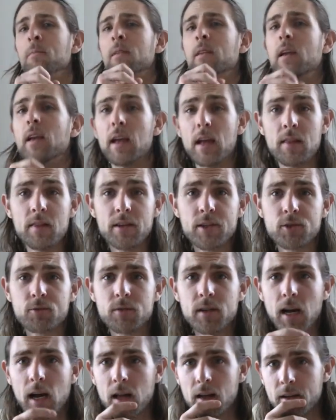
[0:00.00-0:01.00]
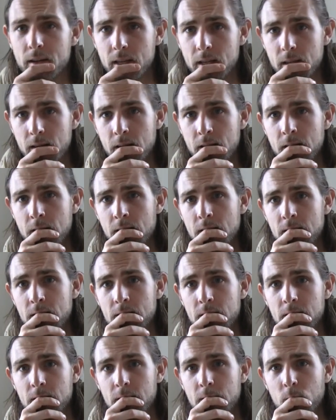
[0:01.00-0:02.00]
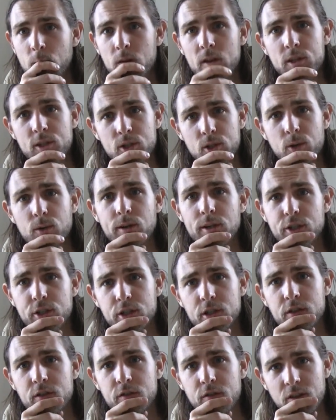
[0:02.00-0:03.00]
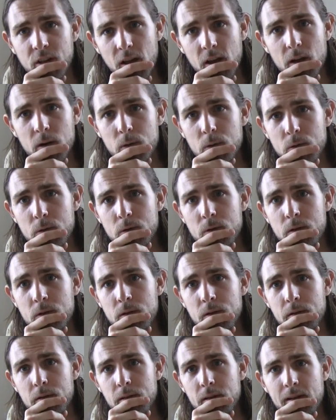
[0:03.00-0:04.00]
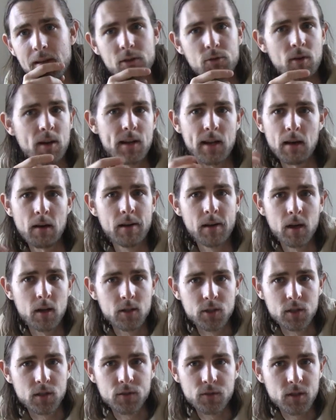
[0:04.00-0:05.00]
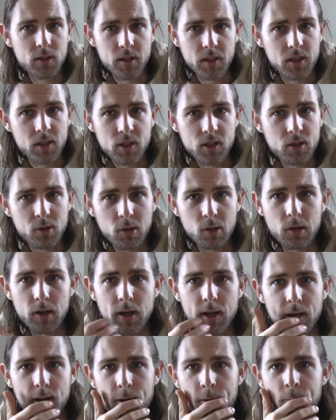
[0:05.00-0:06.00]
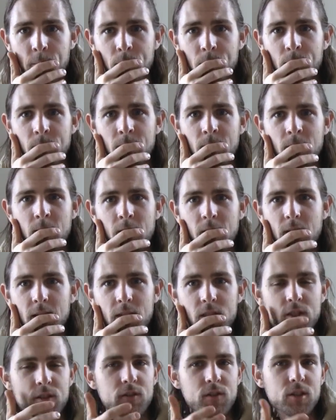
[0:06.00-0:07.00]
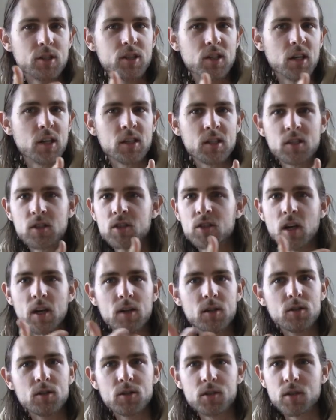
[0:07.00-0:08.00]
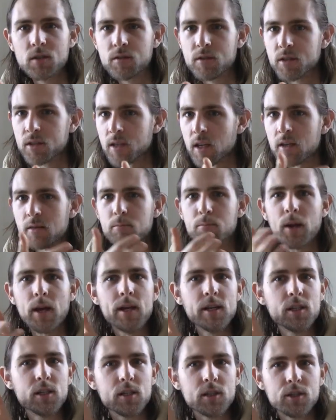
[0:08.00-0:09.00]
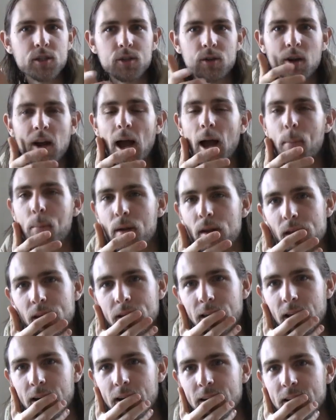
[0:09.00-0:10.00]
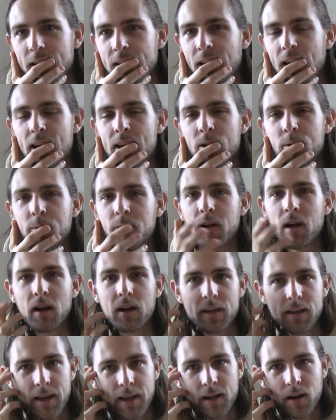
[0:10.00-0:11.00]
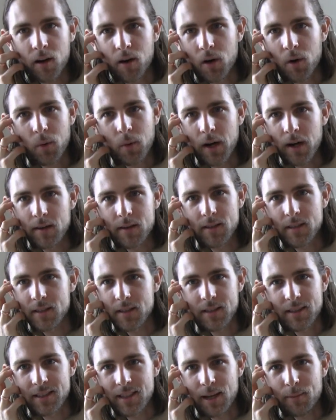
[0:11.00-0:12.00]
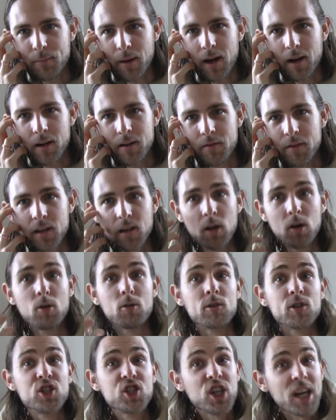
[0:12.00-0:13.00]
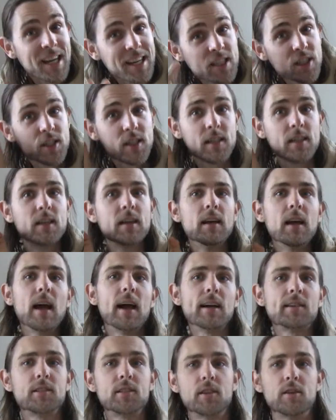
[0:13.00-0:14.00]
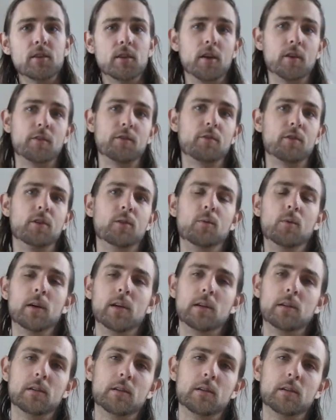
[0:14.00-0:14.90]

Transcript: In this reality, will the story just flow? Because right now it all just feels like a story it just feels like cycles of the same pages sort of happening again and again. And we gotta gain our awareness to step out of it or change it, execute our free will.